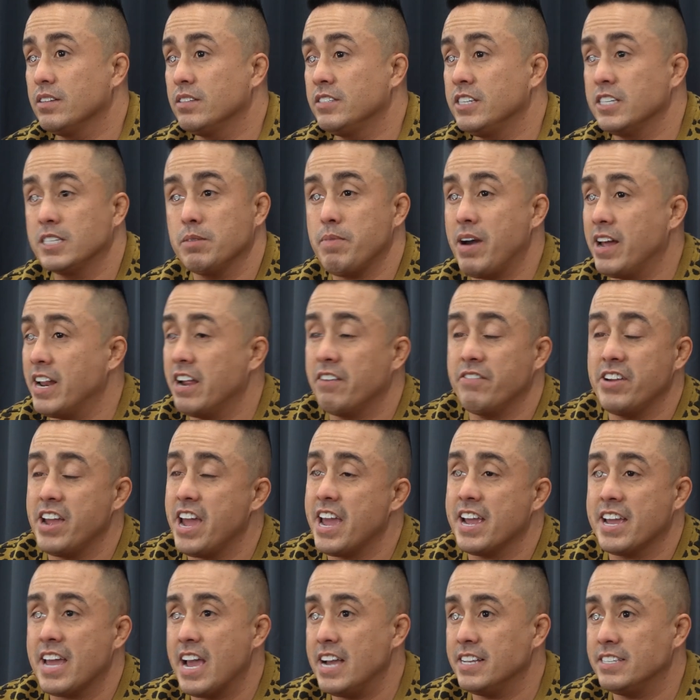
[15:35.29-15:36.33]
just about every
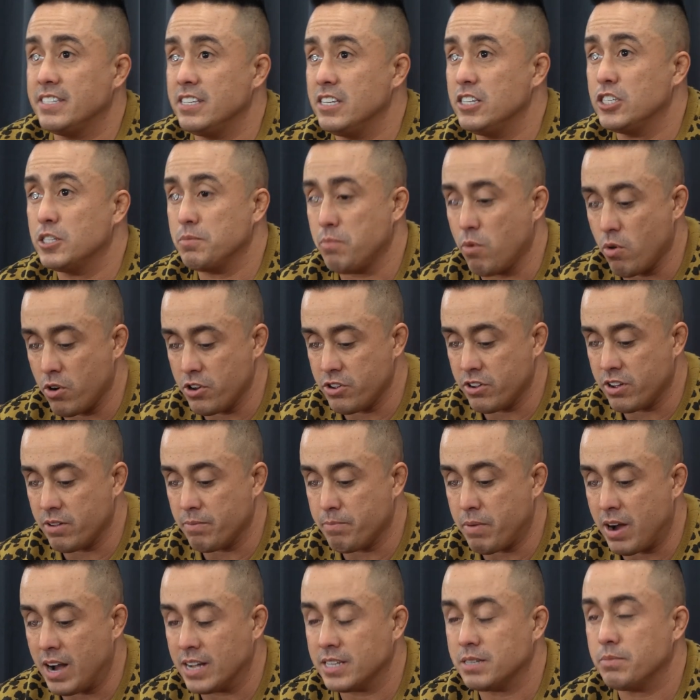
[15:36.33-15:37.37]
AKC sport you can
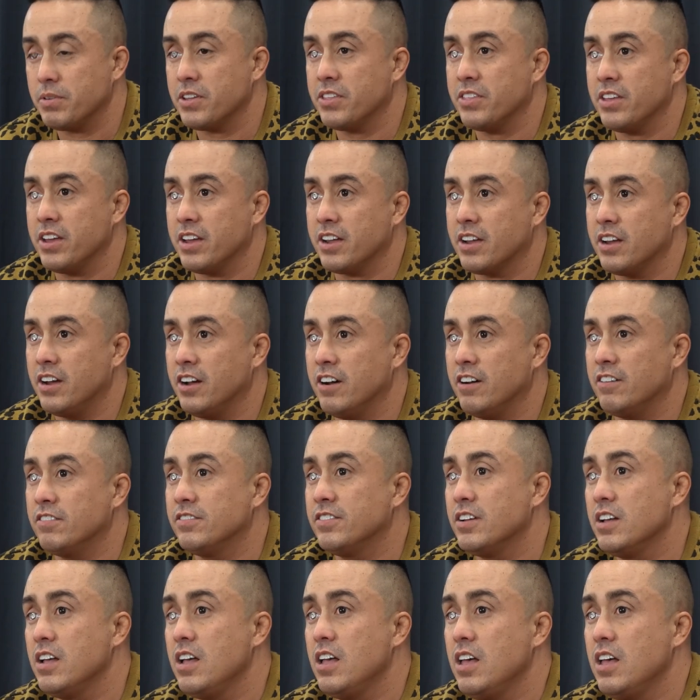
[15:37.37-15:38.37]
possibly think of.